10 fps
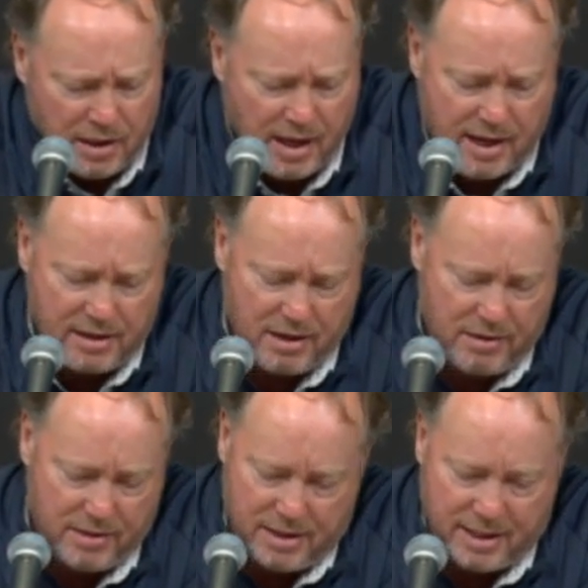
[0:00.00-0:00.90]
Yeah,
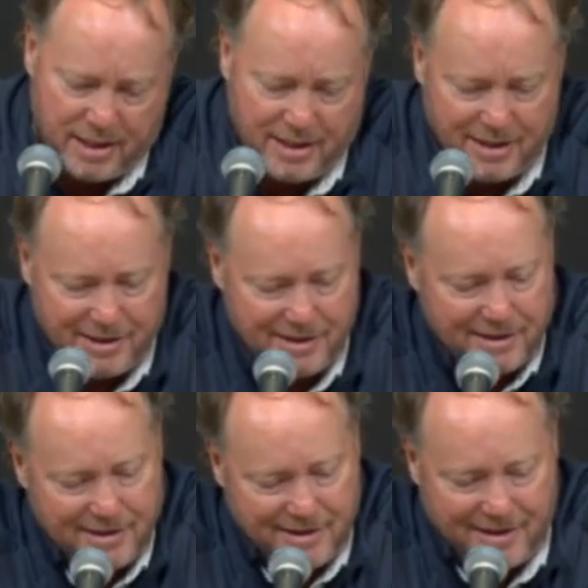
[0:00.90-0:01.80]
no,
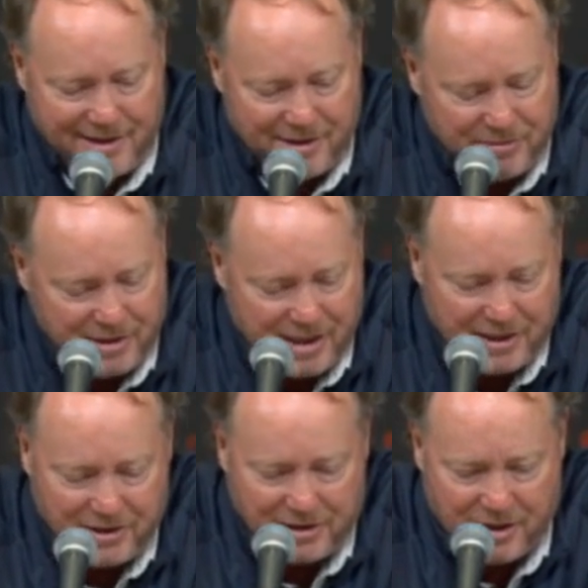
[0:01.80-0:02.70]
uh, you know, we
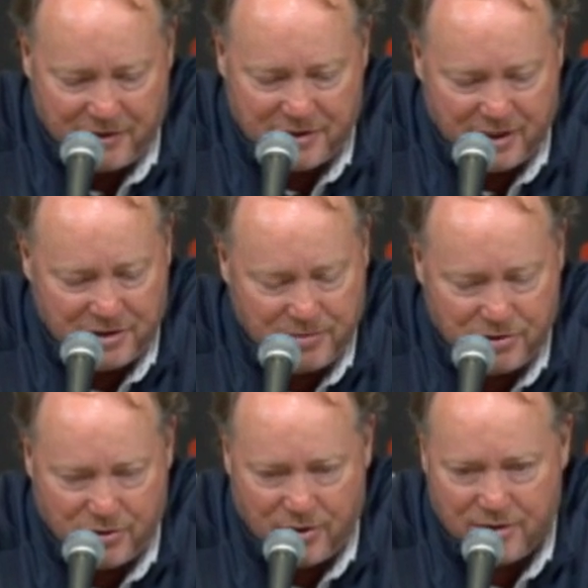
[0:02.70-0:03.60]
had a good conversation
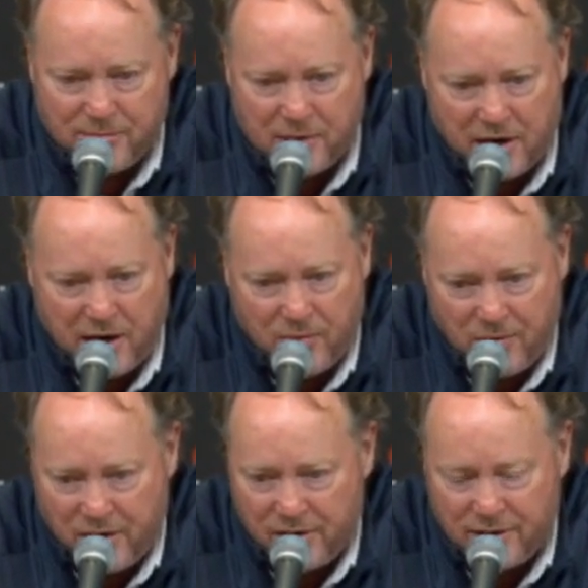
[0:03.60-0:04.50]
with Jordan about how
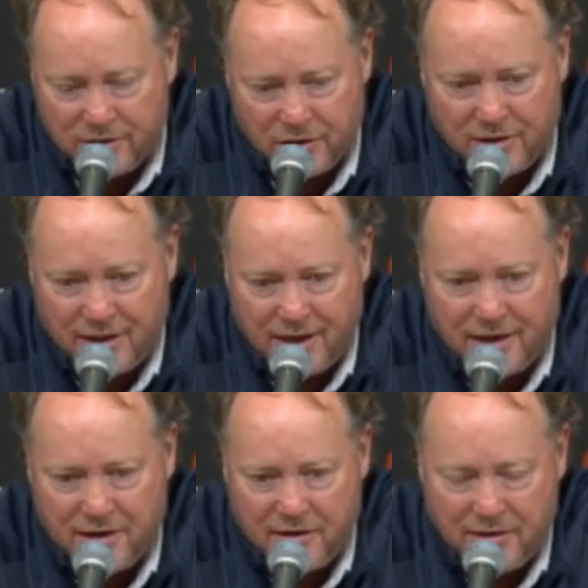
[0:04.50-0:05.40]
well he took. He
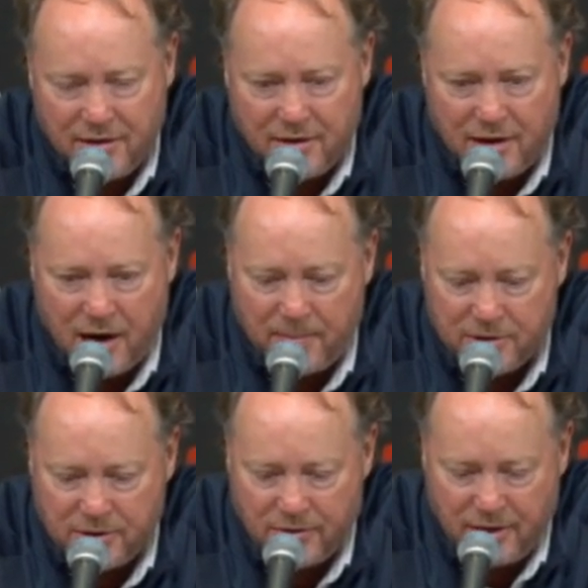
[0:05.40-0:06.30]
had an uh,
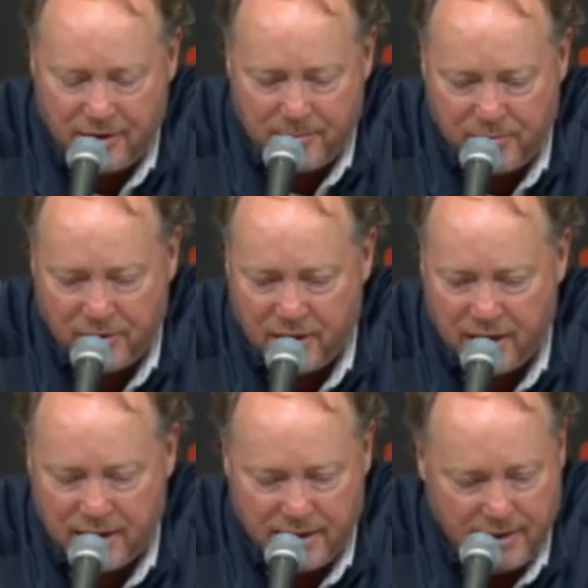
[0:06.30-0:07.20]
opportunity to
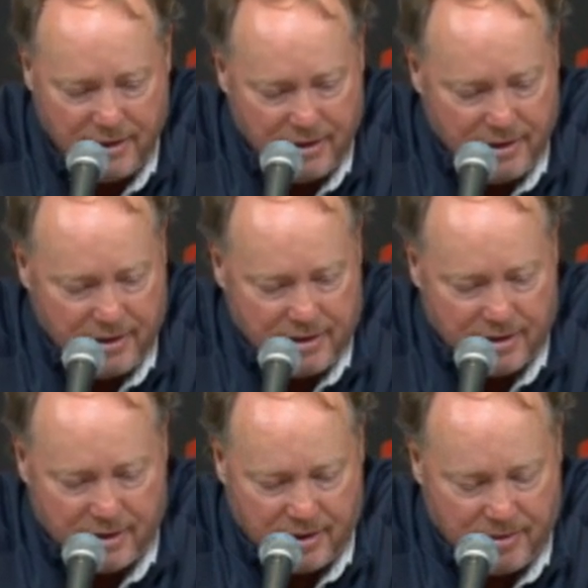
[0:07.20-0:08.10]
play
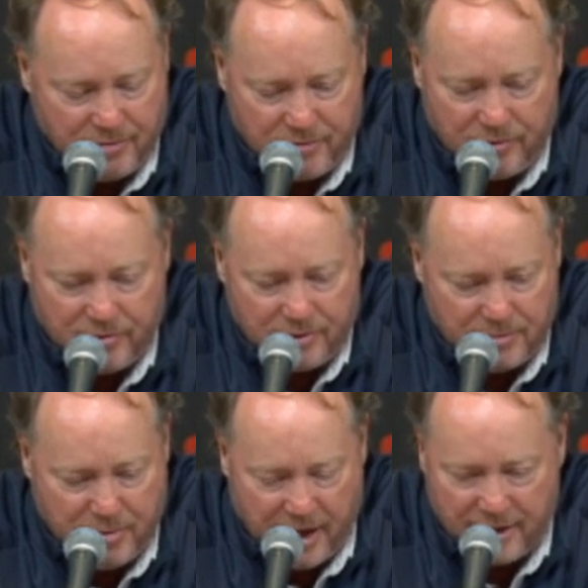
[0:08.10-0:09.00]
um, when we were
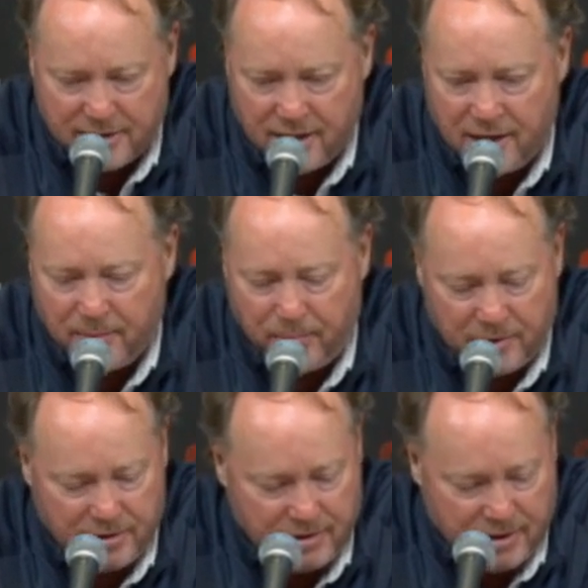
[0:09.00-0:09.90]
banged
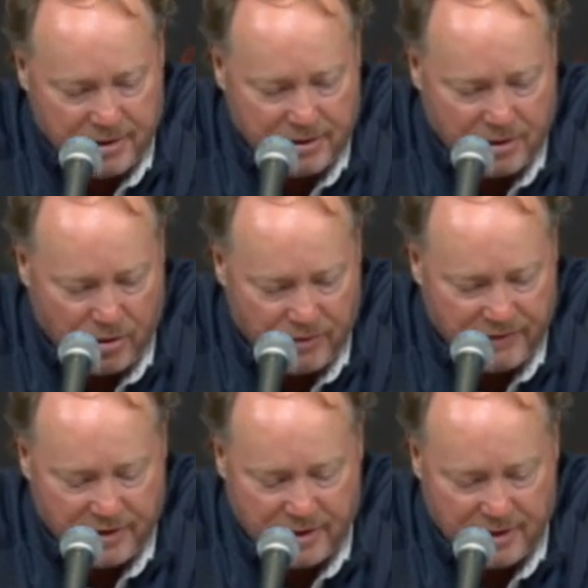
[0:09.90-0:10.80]
up and, and the
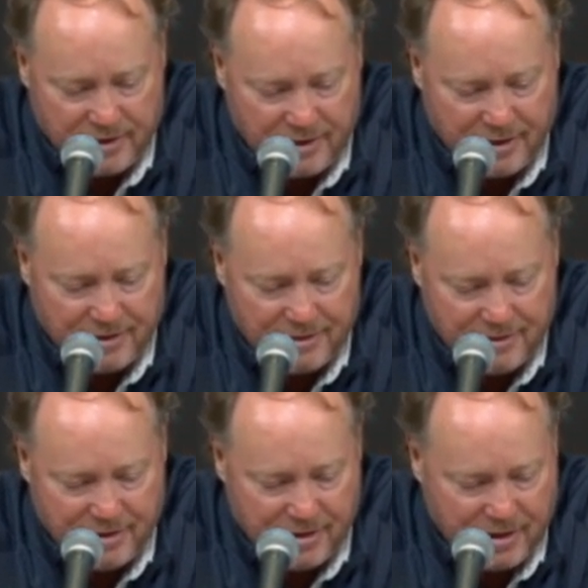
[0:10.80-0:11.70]
COVID and,
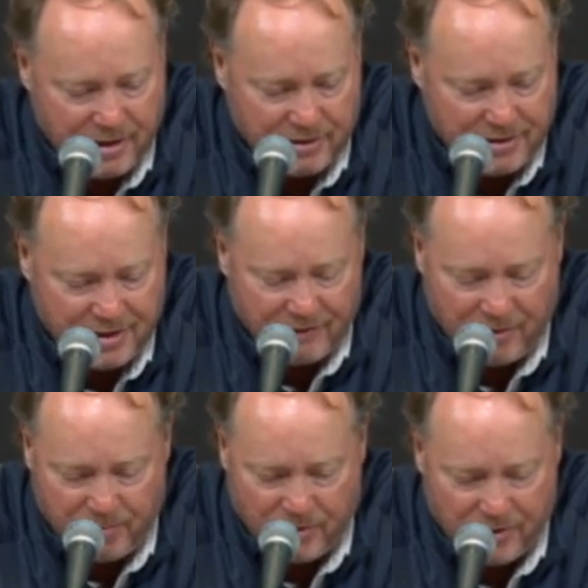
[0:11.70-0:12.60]
and uh, health and
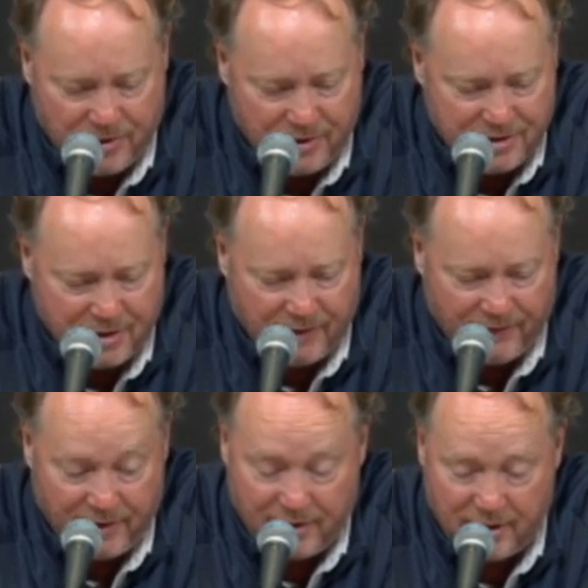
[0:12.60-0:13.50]
safety protocol
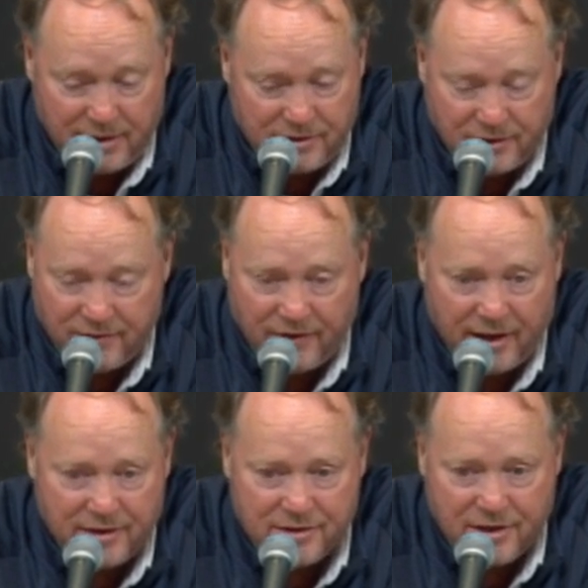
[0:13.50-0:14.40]
stuff, and, and he took
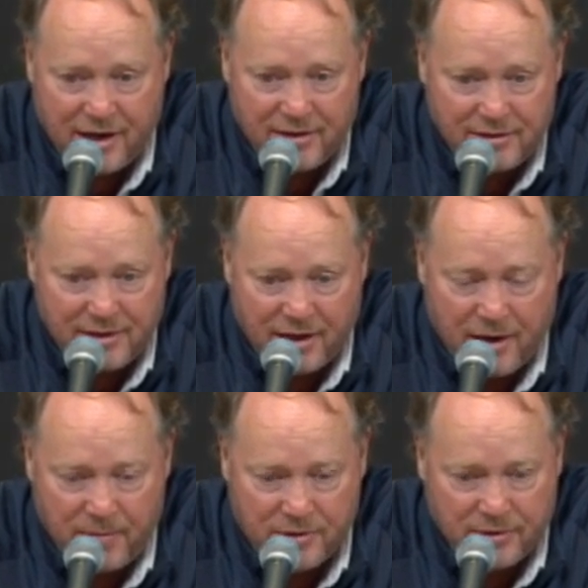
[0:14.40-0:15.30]
advantage of that that
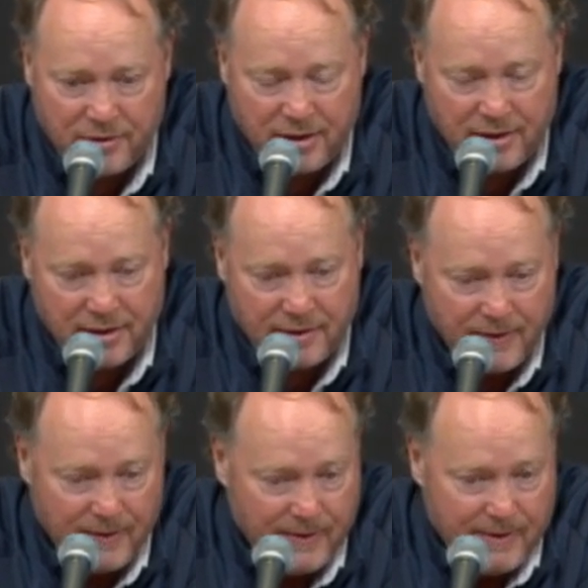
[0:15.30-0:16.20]
opportunity and.